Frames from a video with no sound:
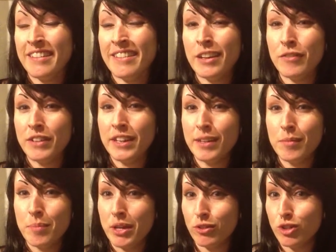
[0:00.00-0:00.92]
loving
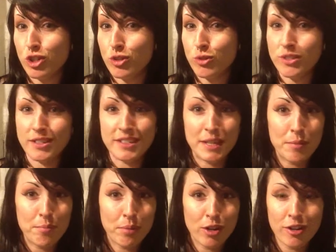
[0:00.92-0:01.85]
Beetlejuice and
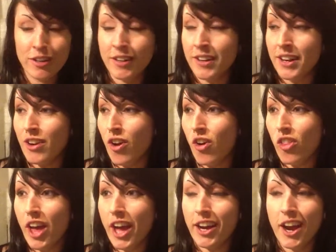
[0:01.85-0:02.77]
Tim Burton and all
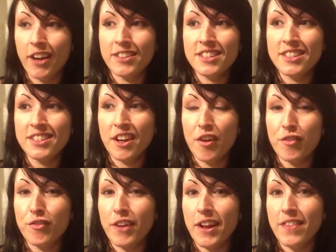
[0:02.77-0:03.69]
that kind of
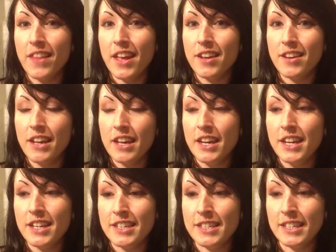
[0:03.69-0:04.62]
stuff, and then
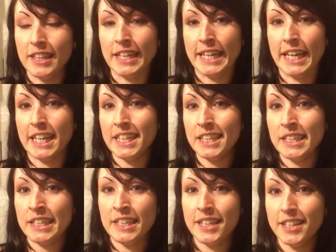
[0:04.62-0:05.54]
did, like,
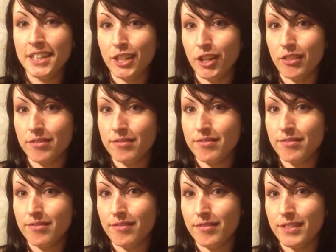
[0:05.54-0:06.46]
you know,
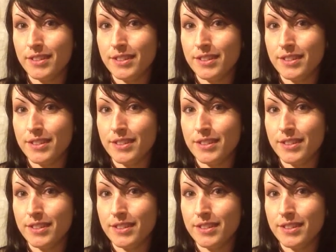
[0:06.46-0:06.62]
the